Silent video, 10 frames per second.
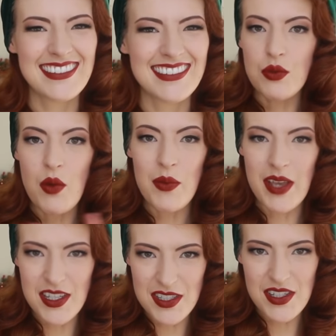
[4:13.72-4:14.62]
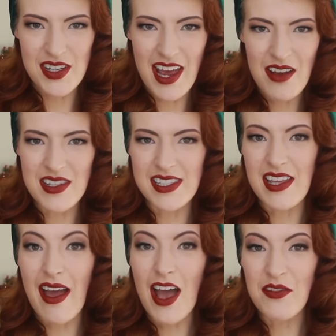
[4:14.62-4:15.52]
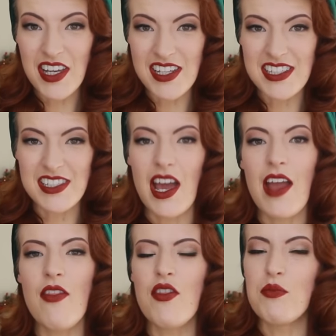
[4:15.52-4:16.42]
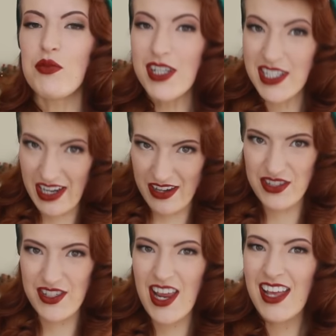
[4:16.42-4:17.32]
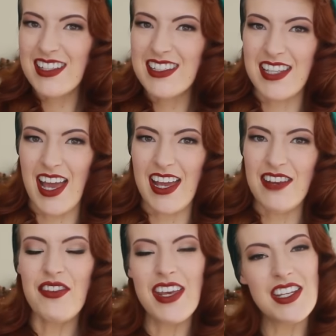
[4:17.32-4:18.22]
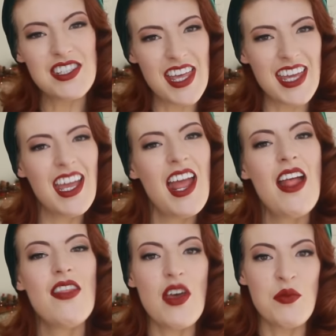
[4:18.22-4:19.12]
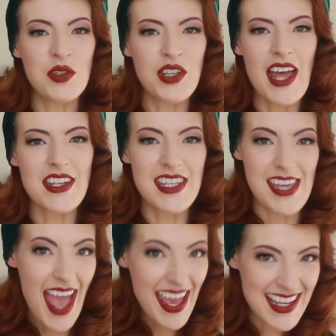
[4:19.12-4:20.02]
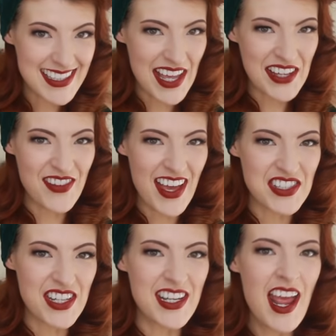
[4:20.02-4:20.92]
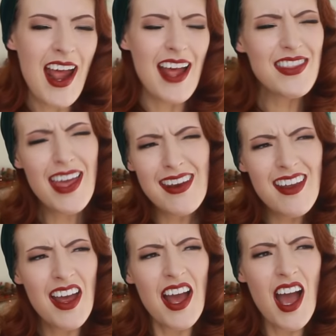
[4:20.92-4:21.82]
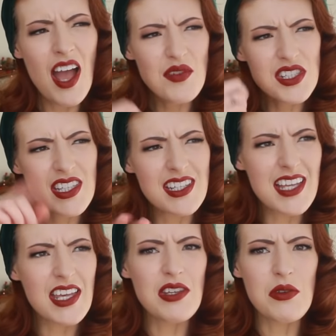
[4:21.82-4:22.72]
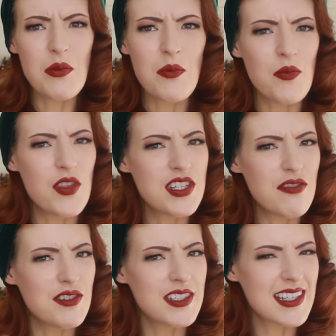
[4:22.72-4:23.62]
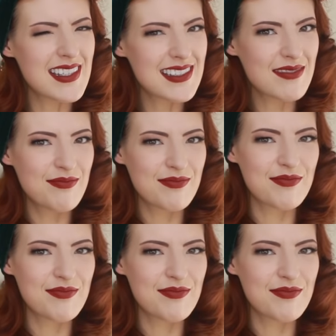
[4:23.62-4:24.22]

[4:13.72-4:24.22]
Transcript: So what we're going to do now is I'm going to sign the British sign for each thing, then we'll get the ASL version, and then I'm just going to tell you the differences.